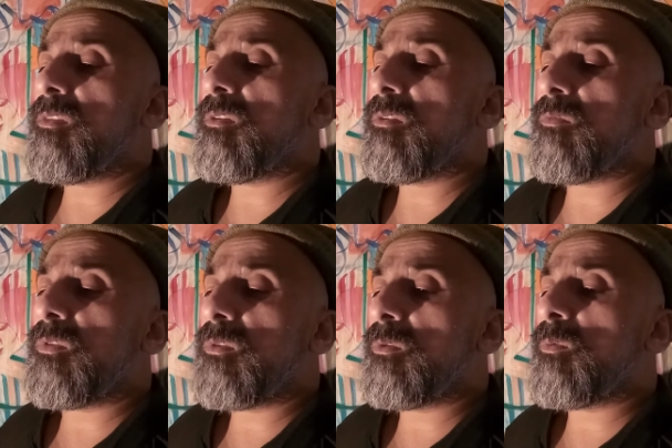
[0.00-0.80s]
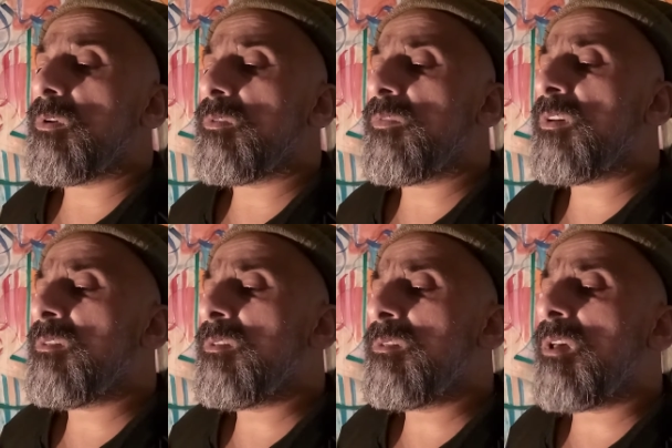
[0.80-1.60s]
the view of
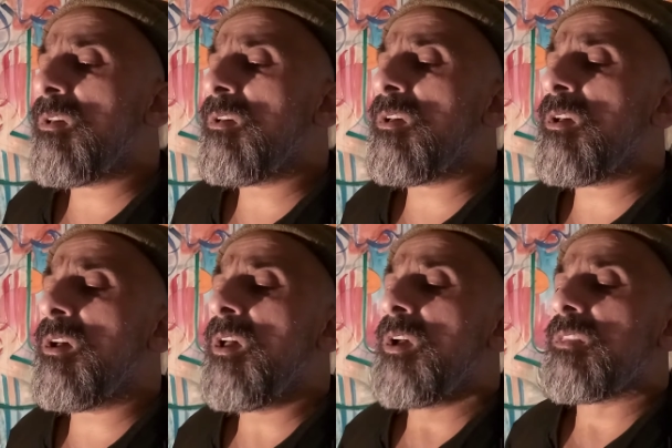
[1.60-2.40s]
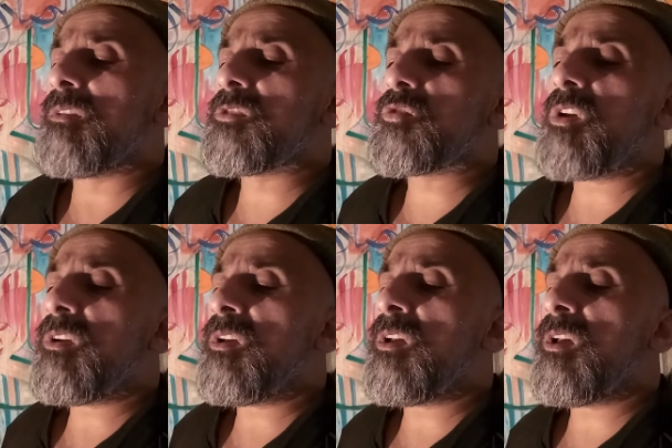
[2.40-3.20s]
Allah. The
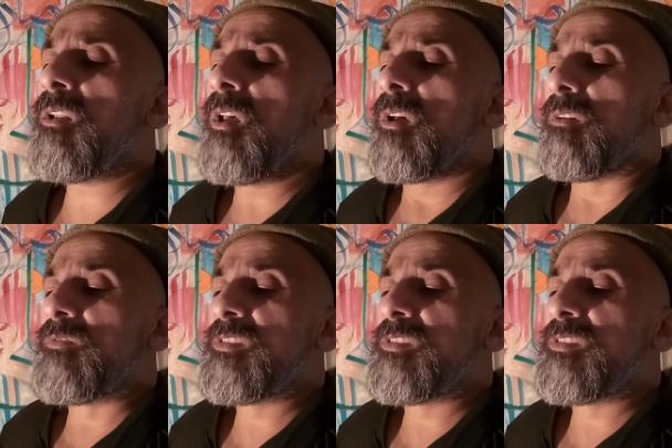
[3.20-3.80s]
trial of